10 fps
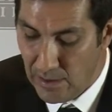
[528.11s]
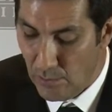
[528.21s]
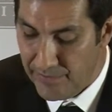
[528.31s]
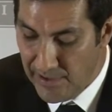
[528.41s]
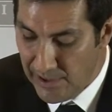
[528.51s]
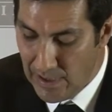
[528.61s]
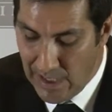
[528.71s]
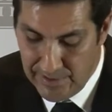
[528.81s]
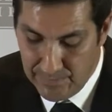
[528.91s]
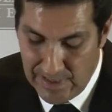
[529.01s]
with no
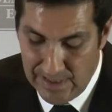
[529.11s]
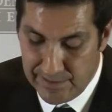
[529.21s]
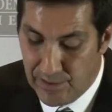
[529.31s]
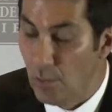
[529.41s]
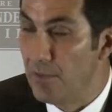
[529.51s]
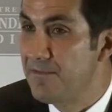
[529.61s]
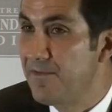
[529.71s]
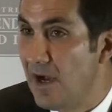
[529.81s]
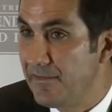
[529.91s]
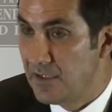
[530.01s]
cohabiting partner were
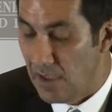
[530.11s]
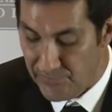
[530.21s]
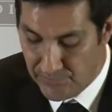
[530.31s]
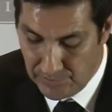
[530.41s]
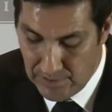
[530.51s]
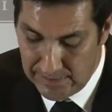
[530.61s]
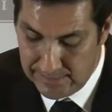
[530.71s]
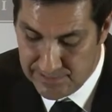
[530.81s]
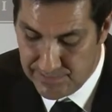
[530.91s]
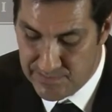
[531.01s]
5 times more
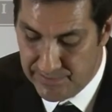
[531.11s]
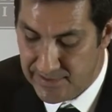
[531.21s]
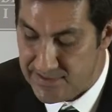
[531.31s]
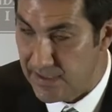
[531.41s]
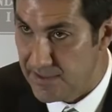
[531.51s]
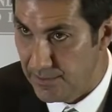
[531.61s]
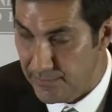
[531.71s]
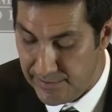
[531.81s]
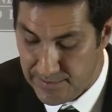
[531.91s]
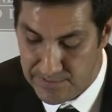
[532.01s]
likely to experience sexual
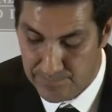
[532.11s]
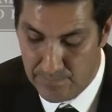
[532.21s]
abuse.